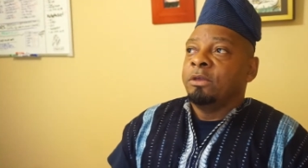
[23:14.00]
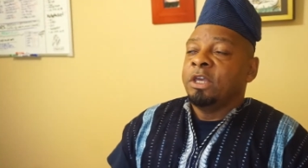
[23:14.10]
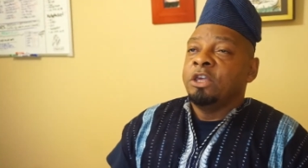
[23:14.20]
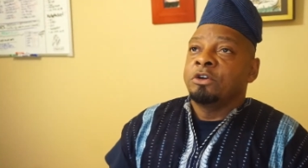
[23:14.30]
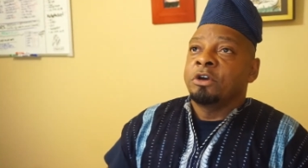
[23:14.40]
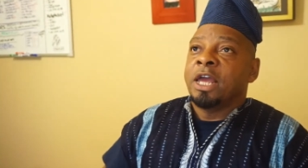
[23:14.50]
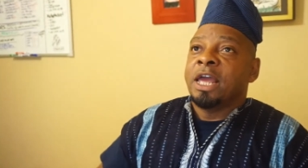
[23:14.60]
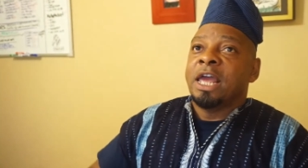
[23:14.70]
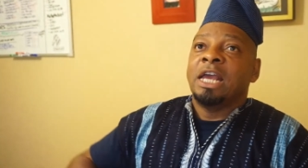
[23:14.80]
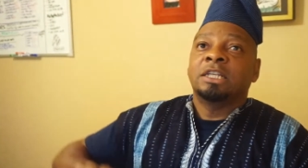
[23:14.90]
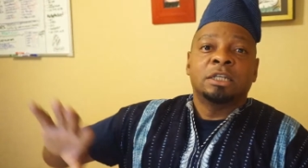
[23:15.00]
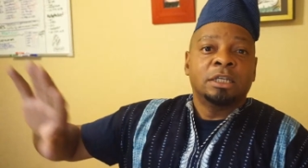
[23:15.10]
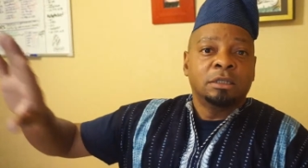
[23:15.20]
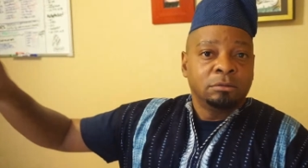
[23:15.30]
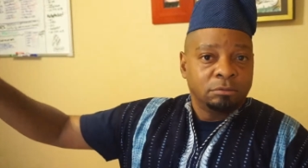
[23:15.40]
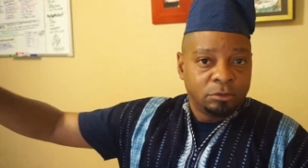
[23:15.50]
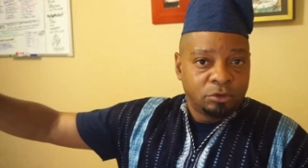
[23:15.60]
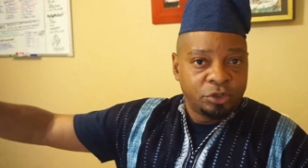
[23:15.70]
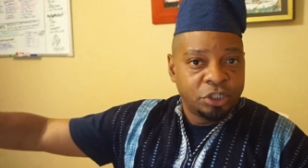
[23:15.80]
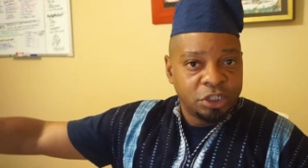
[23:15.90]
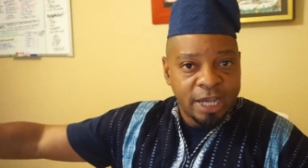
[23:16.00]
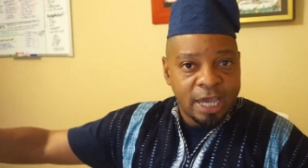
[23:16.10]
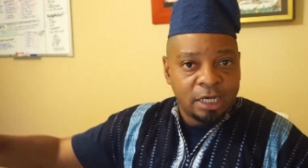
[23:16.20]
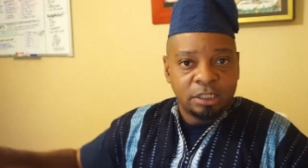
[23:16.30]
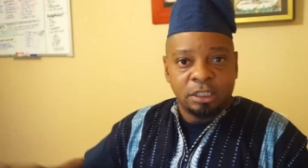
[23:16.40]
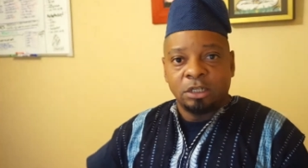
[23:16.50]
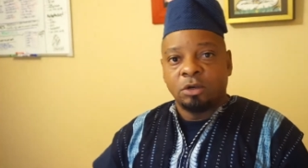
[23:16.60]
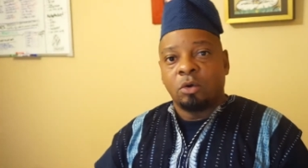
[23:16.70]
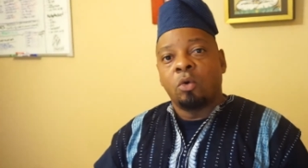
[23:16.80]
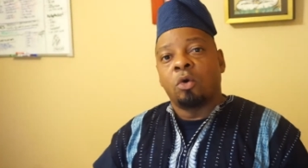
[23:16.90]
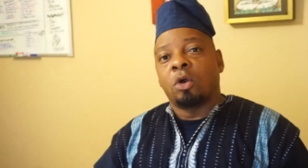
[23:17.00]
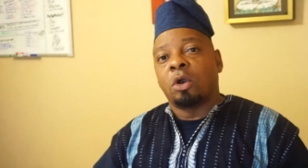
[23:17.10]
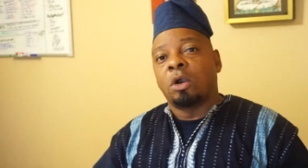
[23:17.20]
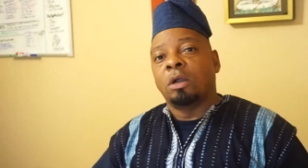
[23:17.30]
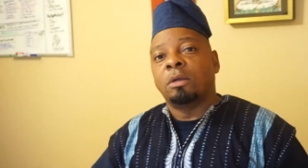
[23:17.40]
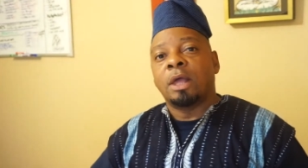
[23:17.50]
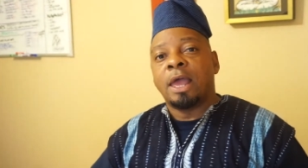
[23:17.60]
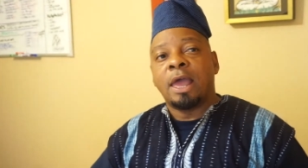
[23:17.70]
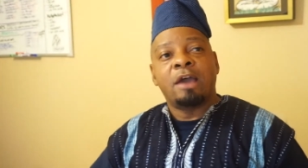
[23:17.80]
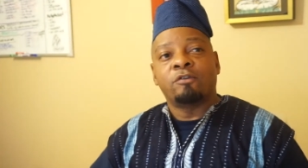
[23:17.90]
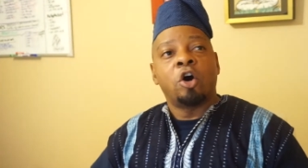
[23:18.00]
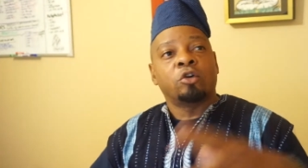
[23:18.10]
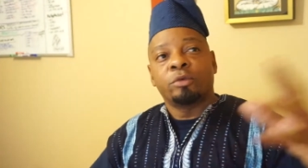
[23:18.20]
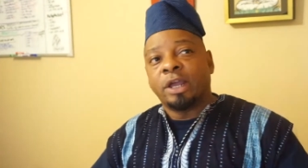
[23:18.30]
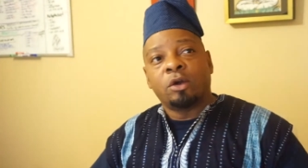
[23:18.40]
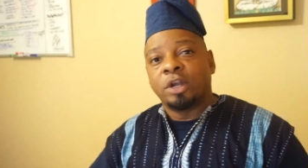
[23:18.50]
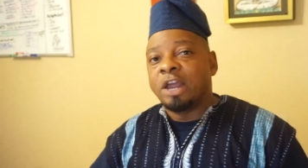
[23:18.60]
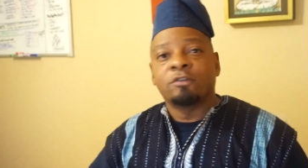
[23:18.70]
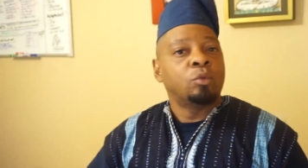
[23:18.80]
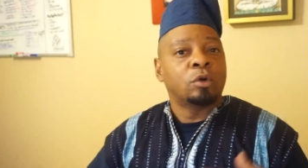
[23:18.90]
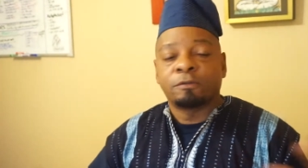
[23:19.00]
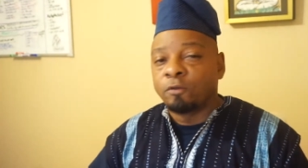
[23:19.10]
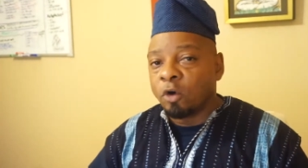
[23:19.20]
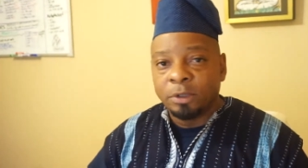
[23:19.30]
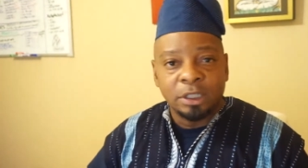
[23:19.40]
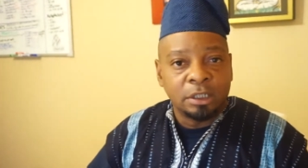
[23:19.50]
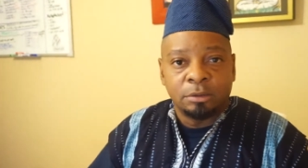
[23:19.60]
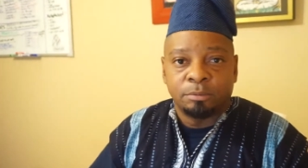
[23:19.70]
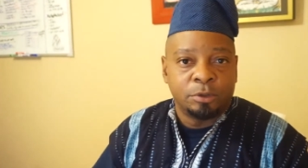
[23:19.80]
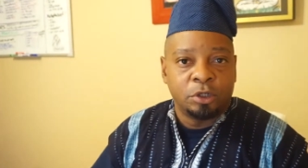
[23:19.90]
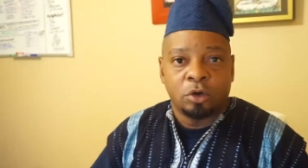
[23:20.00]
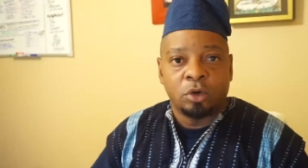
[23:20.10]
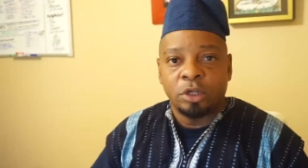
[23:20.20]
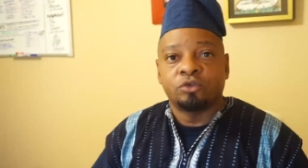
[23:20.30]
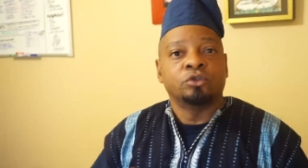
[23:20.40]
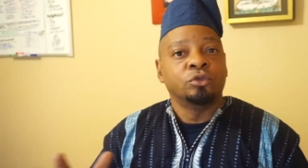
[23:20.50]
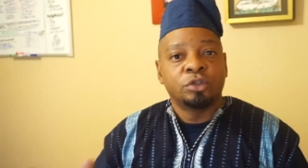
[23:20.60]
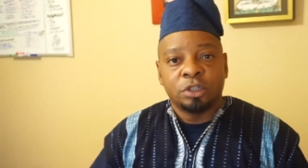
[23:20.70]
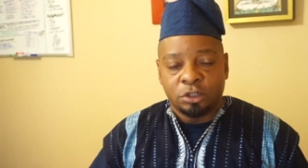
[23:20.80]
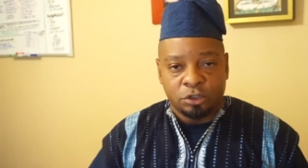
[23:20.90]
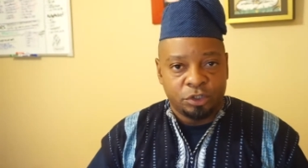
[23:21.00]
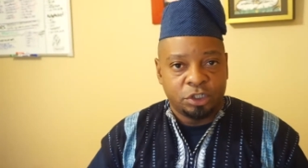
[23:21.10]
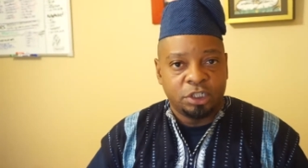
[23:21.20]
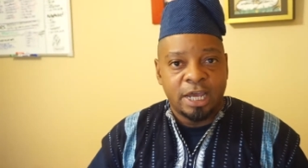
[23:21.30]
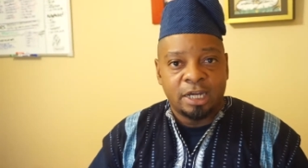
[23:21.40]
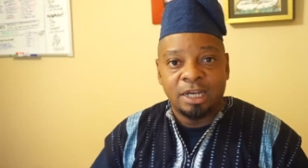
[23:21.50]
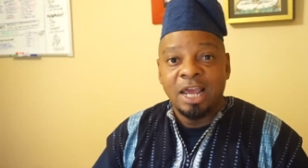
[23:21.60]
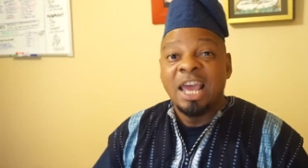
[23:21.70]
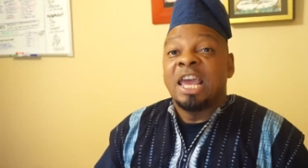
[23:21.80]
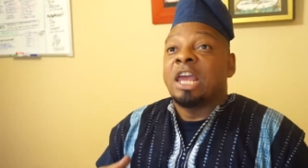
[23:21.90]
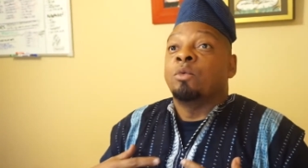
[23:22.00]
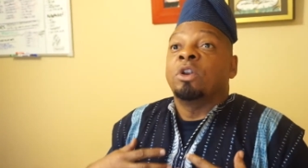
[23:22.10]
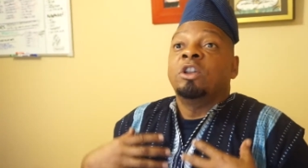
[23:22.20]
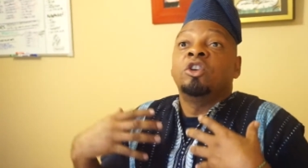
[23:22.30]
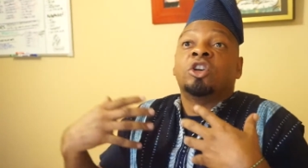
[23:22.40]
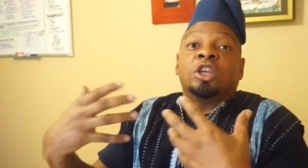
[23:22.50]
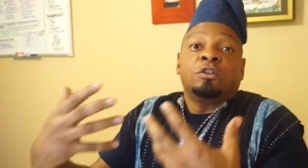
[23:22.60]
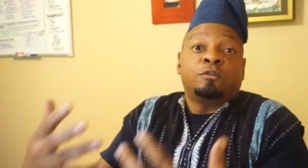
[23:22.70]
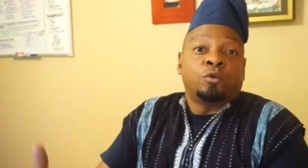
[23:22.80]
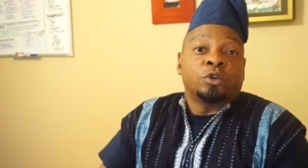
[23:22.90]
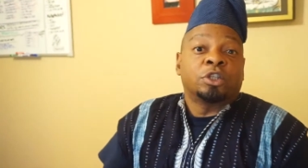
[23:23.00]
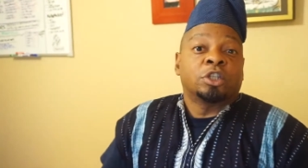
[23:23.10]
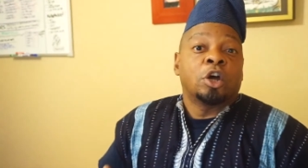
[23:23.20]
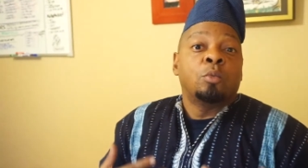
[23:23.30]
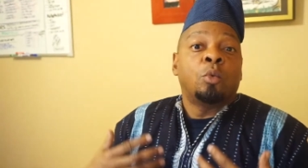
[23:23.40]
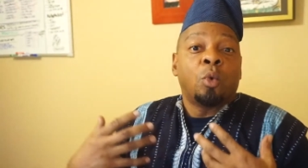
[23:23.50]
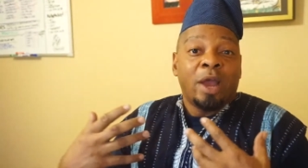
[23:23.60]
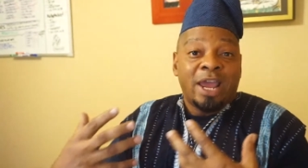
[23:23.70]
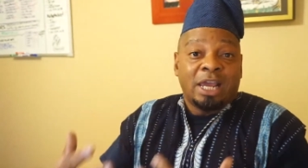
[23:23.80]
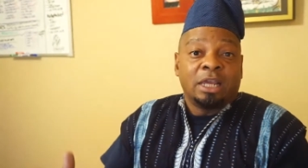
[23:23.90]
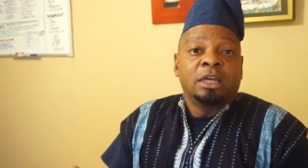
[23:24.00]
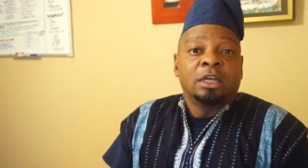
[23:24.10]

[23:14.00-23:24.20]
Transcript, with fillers: either exiting Christianity or have already or never were formally, you know, introduced to Christianity, and we're looking for some way